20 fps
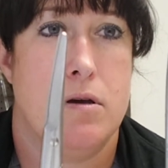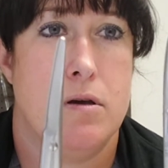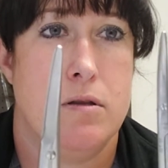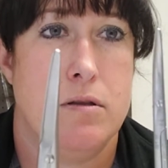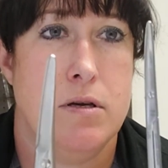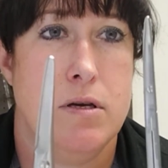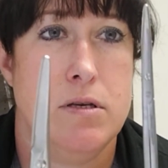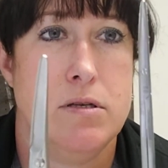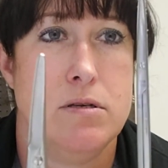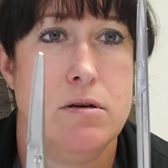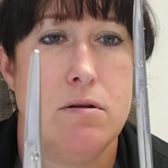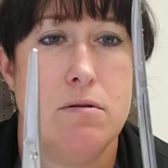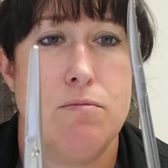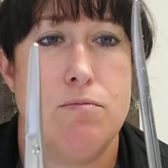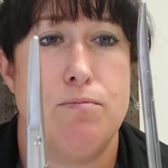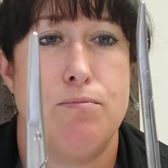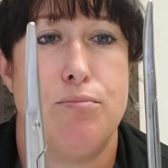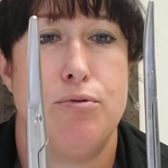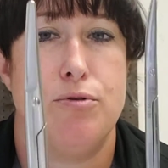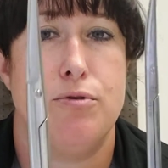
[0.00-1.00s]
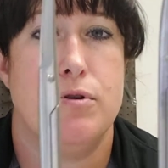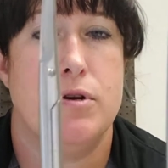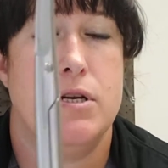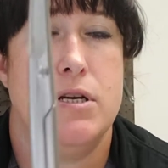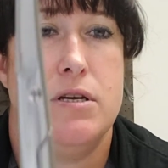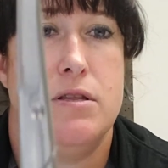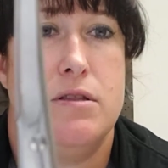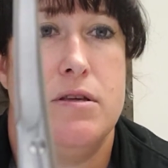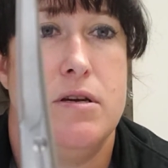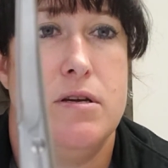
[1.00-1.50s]
These are pretty
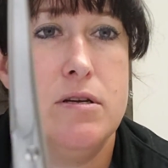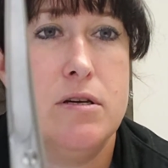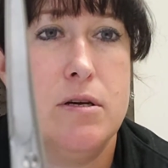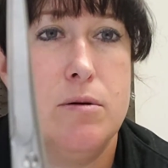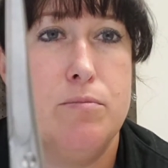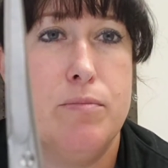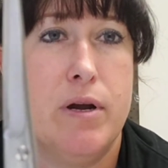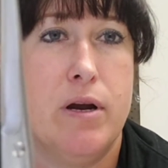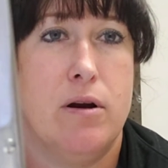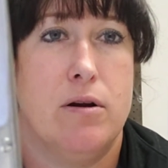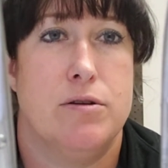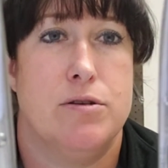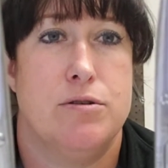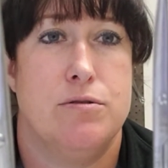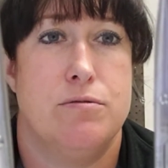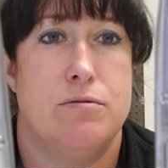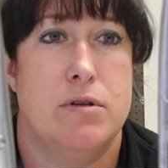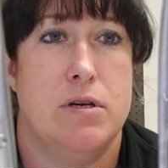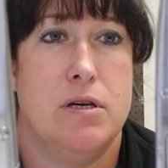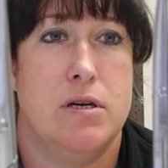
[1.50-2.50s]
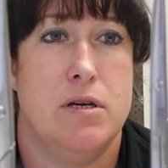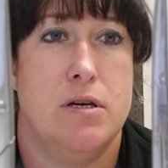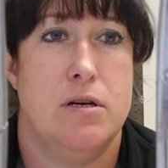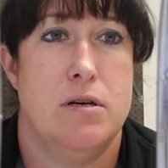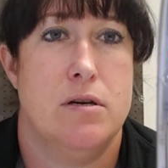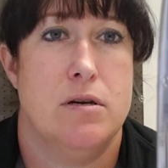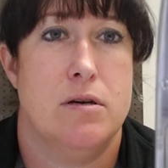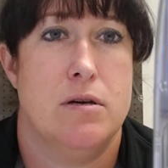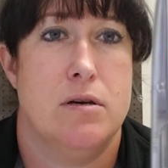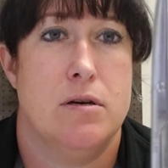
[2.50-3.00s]
thin compared to the
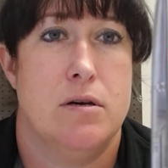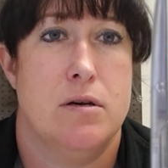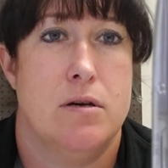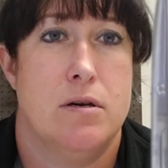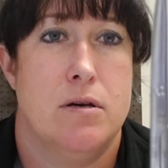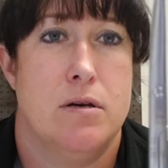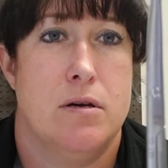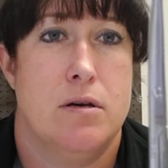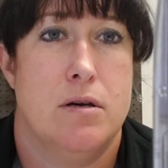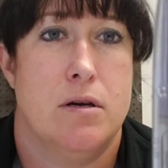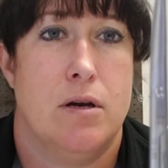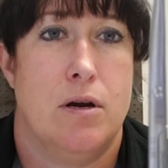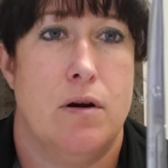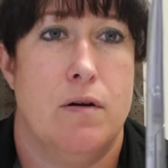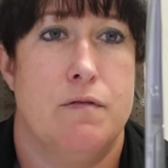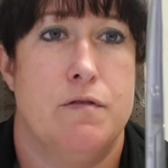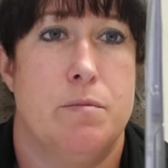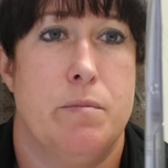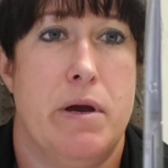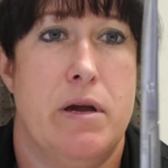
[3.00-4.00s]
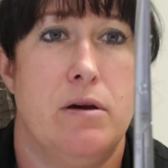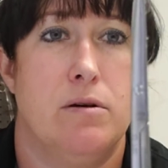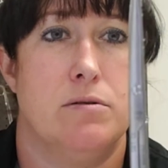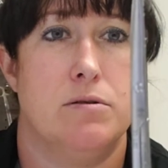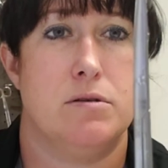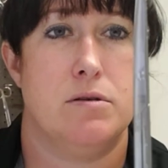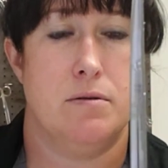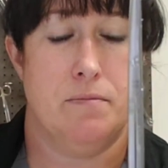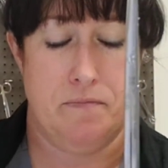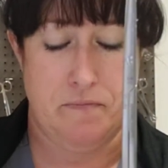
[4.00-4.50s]
curved
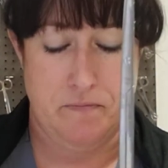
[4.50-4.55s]
Mayos.